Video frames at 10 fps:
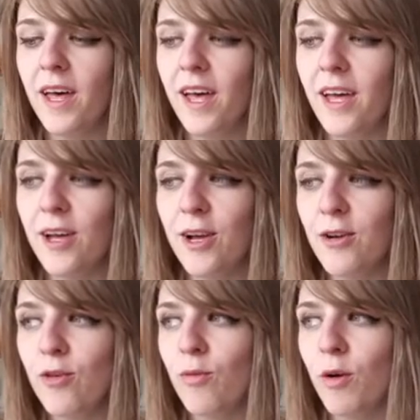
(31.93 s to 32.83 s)

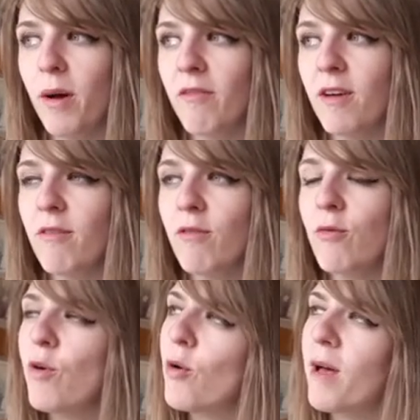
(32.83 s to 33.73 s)
and one of my favourite
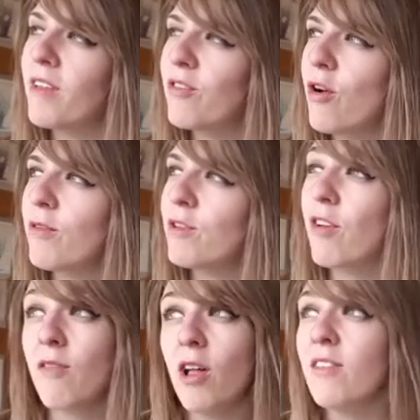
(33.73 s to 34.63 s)
romance novels
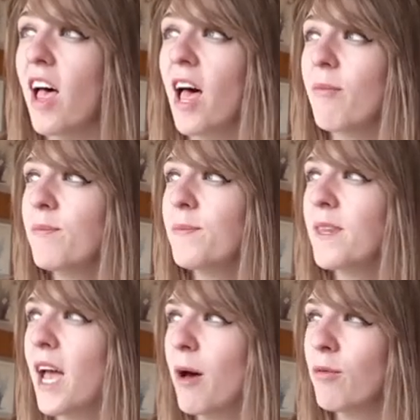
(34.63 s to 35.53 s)
of all time,
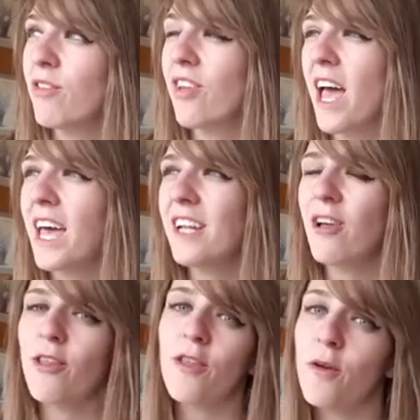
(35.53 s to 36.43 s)
I would say,
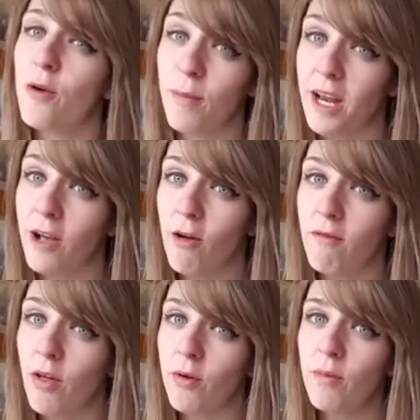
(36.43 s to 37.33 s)
not that there are many of them.